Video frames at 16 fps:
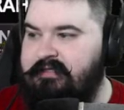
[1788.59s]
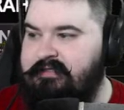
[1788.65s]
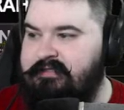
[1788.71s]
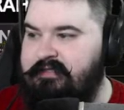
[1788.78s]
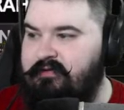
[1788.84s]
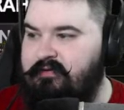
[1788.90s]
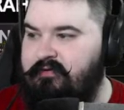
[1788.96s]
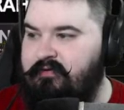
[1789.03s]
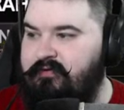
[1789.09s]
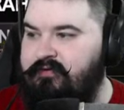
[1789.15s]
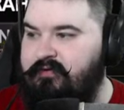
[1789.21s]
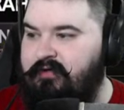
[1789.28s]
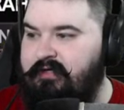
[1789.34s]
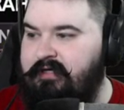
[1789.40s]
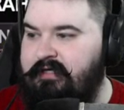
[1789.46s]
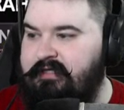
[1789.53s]
Tier
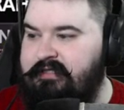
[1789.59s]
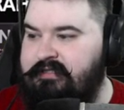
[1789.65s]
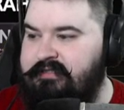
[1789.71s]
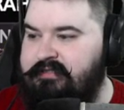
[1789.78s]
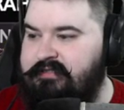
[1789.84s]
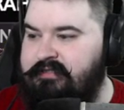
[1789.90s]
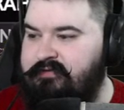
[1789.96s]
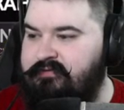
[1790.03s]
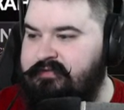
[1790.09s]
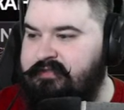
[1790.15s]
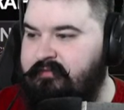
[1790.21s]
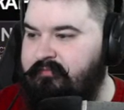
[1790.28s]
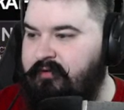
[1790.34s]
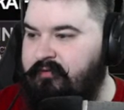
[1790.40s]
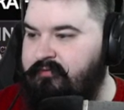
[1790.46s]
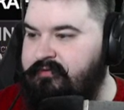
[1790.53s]
30 Tier
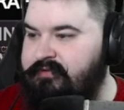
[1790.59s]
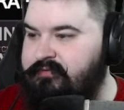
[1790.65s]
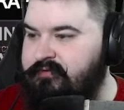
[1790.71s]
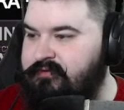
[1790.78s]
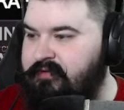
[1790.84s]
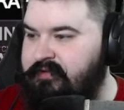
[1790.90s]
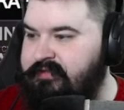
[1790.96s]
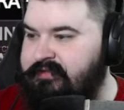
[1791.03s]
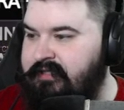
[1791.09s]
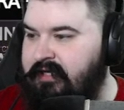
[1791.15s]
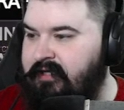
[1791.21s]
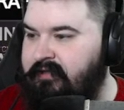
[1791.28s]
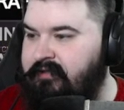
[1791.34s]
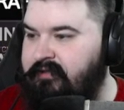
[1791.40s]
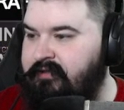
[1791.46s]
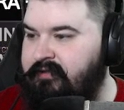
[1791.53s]
set bonus? Which one is
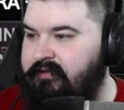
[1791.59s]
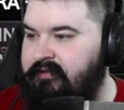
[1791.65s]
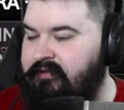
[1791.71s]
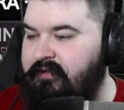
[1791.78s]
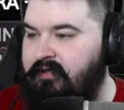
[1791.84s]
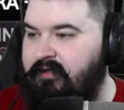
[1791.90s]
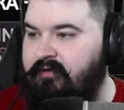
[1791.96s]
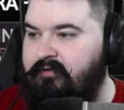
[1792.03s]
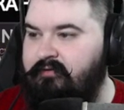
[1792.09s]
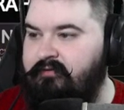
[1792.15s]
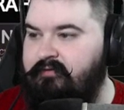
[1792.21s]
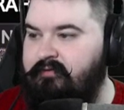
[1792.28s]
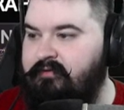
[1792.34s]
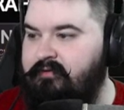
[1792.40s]
that? No,